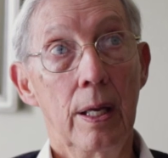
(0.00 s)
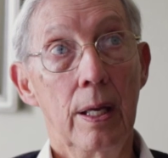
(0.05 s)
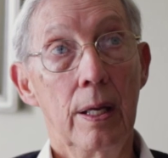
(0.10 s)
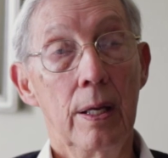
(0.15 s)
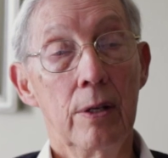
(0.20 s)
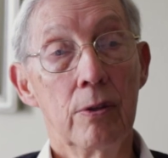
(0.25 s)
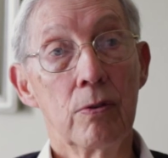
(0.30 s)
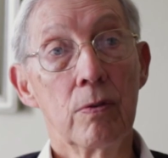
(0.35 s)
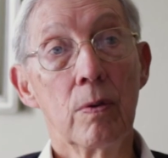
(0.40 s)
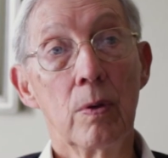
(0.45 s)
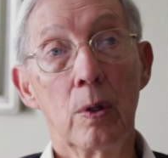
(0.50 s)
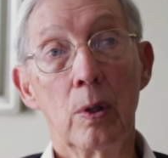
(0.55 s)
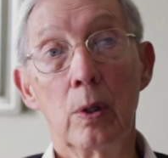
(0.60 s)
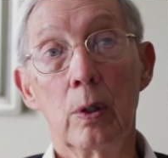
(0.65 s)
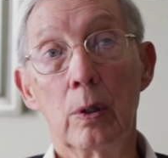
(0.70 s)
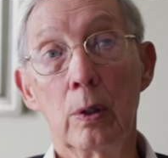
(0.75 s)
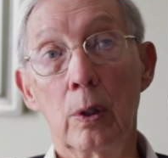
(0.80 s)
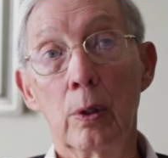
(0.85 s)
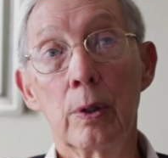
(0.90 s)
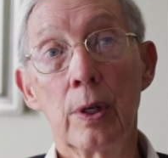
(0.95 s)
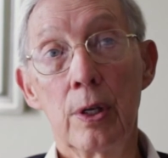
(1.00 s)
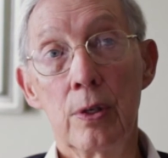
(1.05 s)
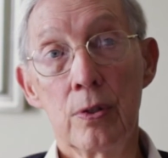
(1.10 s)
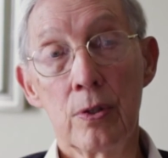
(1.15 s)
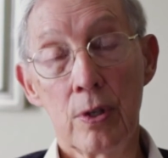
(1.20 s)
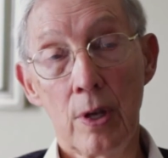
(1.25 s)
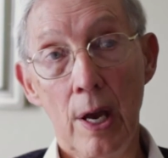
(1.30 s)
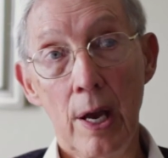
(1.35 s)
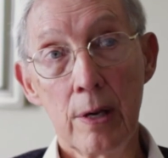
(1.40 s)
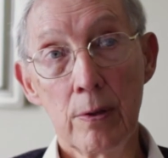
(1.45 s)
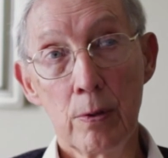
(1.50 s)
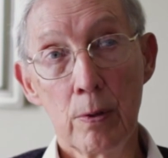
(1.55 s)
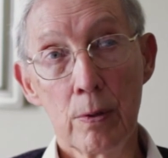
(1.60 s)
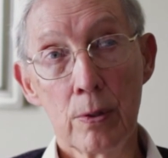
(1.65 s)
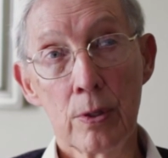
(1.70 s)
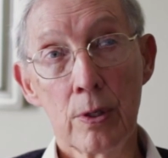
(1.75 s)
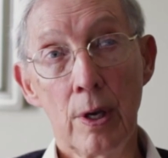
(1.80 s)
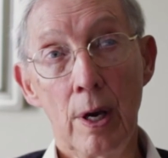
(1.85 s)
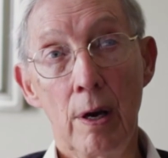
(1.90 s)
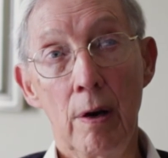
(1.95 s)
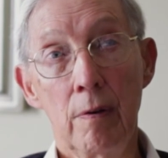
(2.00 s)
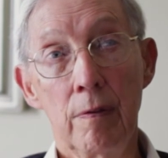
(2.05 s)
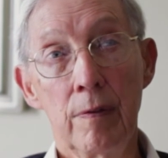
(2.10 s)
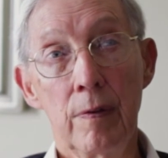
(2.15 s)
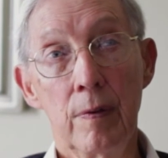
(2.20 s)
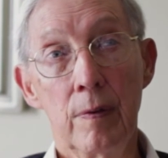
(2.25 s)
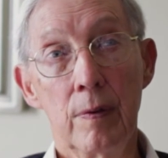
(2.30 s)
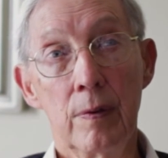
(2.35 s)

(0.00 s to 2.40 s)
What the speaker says: is look inside yourself